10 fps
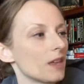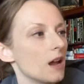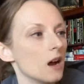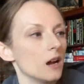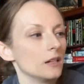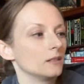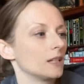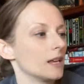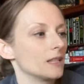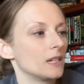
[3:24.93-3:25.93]
It
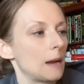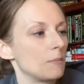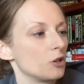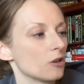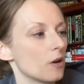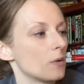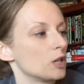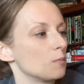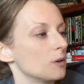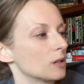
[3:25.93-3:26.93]
says the temperature at
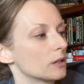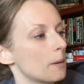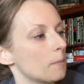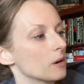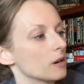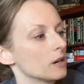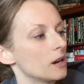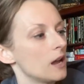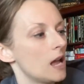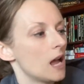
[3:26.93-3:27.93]
which books
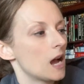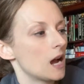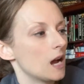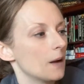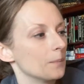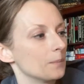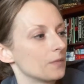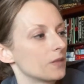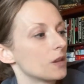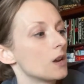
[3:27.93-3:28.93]
burn.
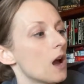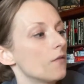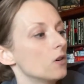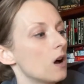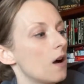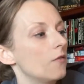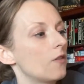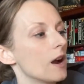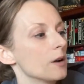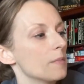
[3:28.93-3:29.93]
The novel of
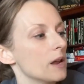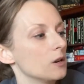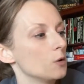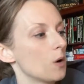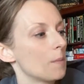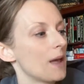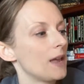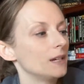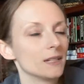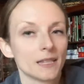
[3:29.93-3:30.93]
firemen who are
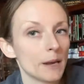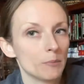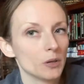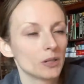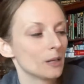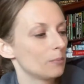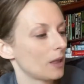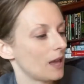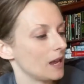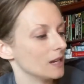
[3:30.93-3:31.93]
paid to set books
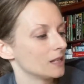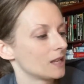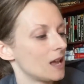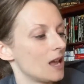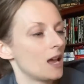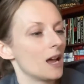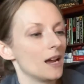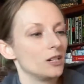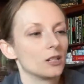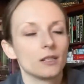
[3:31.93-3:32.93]
ablaze. I
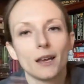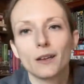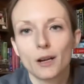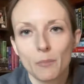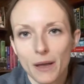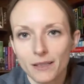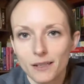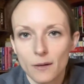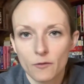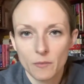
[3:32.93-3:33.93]
couldn't pass
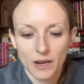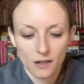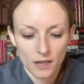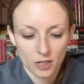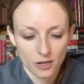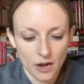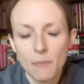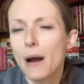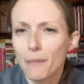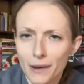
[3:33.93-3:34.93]
it up for my collection. I'm
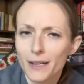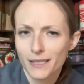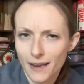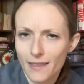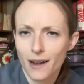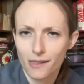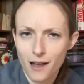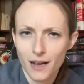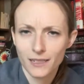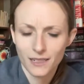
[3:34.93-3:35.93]
probably gonna say that a
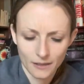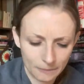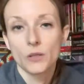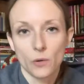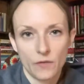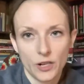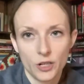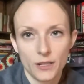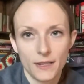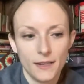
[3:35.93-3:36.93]
lot. So
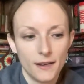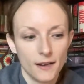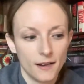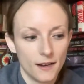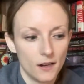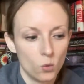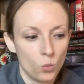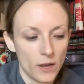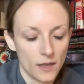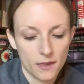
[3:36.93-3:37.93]
eventually,
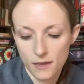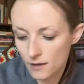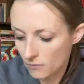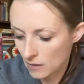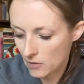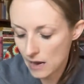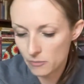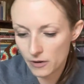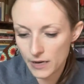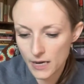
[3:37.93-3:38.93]
with Ray
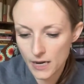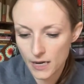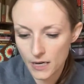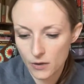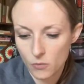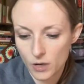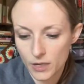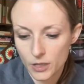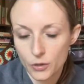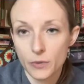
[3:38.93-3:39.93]
Bradbury, I
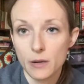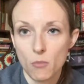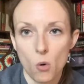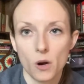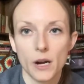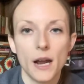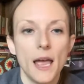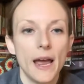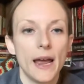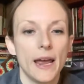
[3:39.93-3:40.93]
wanted to read more,
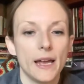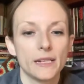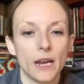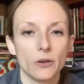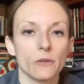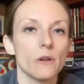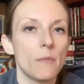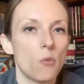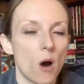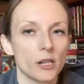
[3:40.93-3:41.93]
and I grew
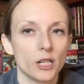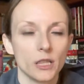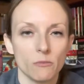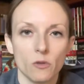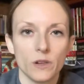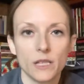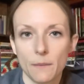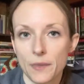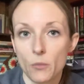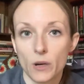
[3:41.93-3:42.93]
up watching the movie
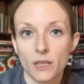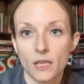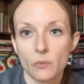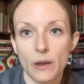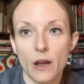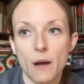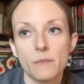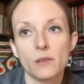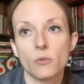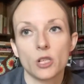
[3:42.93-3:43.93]
Something Wicked This Way
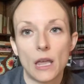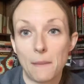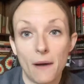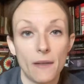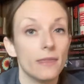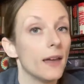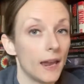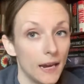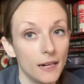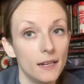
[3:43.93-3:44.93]
Comes, which came out in the
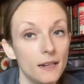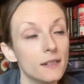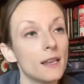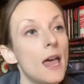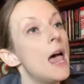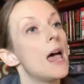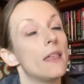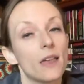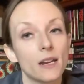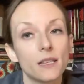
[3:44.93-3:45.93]
80s,
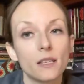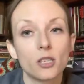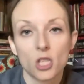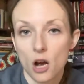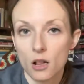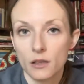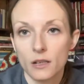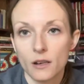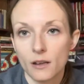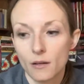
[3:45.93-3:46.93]
and that is a
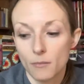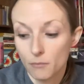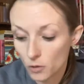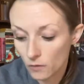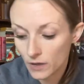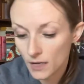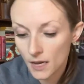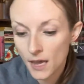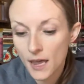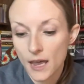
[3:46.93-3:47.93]
solid
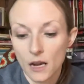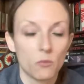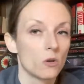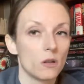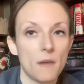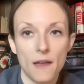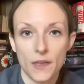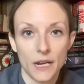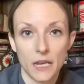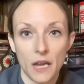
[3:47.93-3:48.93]
movie, and I'm really mad
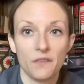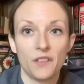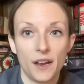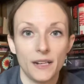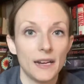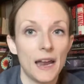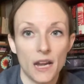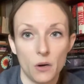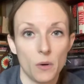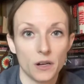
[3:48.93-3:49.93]
that I can't find it
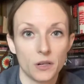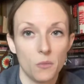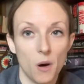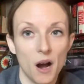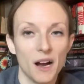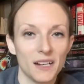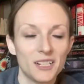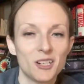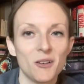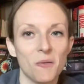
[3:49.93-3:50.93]
anywhere to
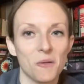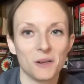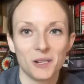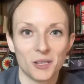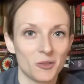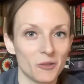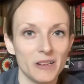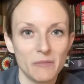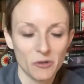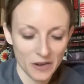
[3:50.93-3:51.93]
watch or to
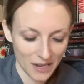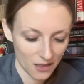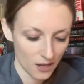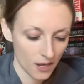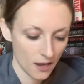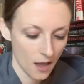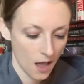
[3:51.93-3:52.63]
stream or anything.